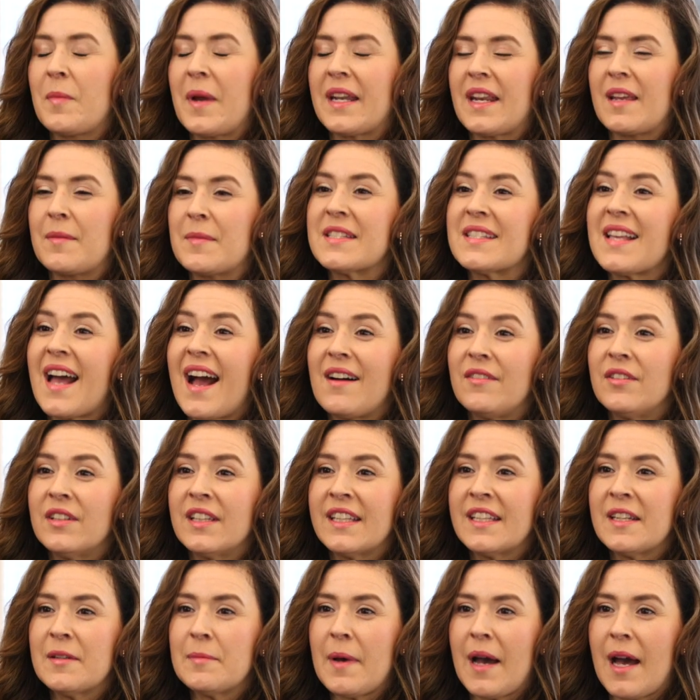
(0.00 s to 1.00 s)
My name is
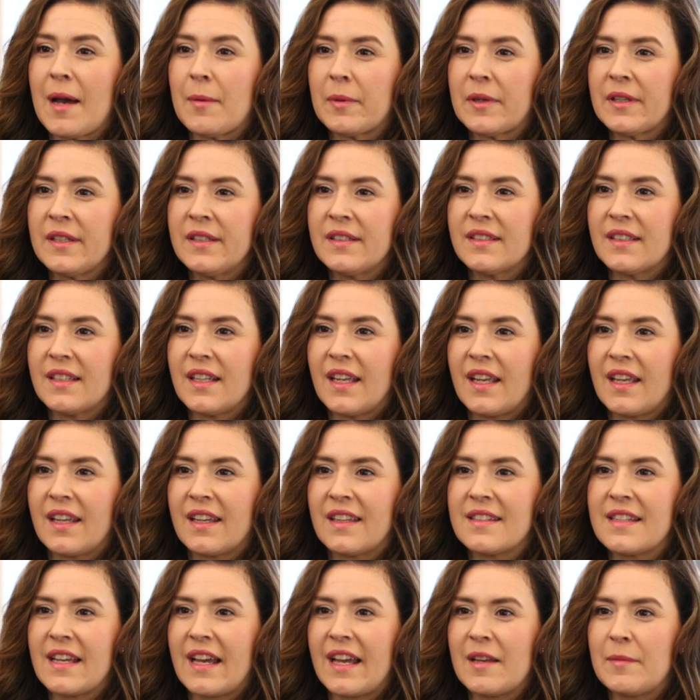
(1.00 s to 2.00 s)
Avelina Poppert,
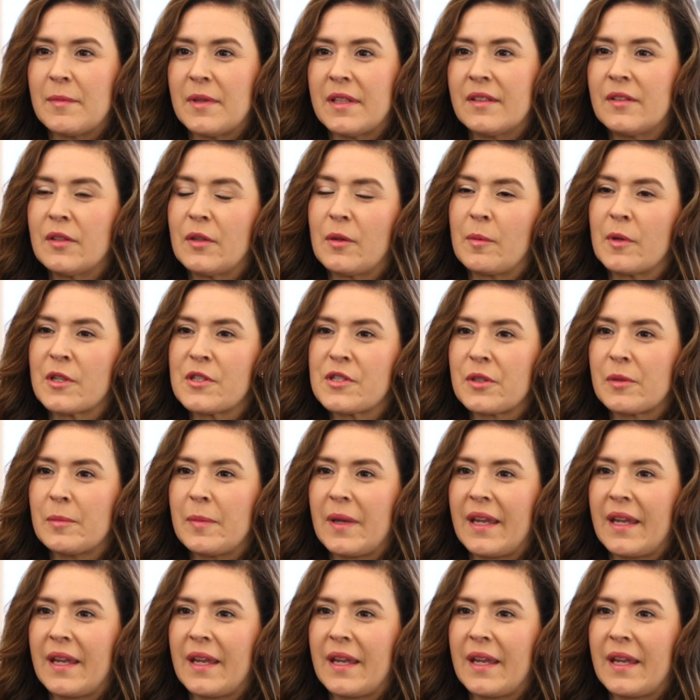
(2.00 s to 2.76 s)
and I'm in commercial